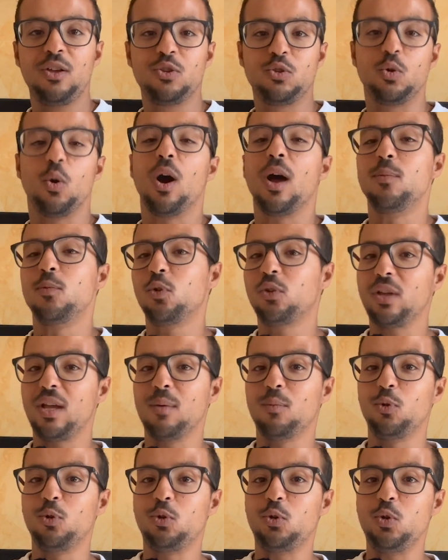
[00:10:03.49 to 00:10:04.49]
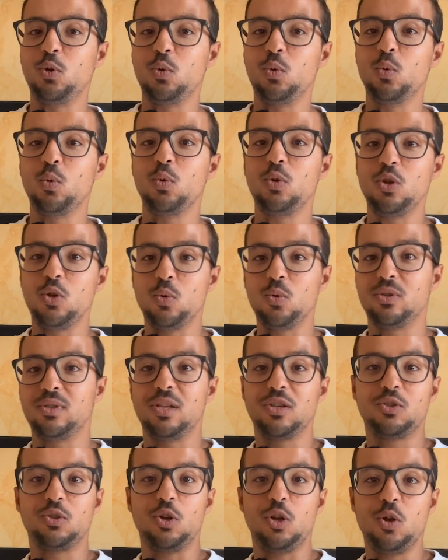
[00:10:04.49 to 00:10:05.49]
So I'm not able to use
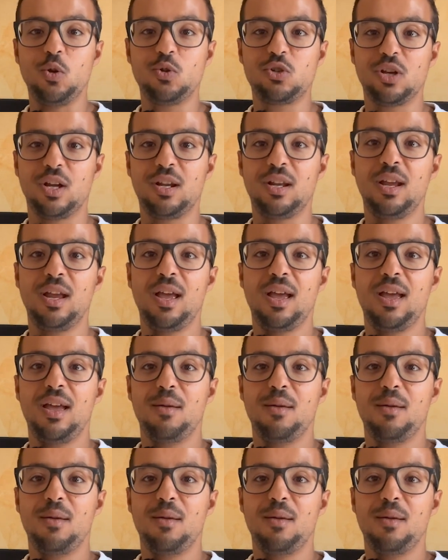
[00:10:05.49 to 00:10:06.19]
this solution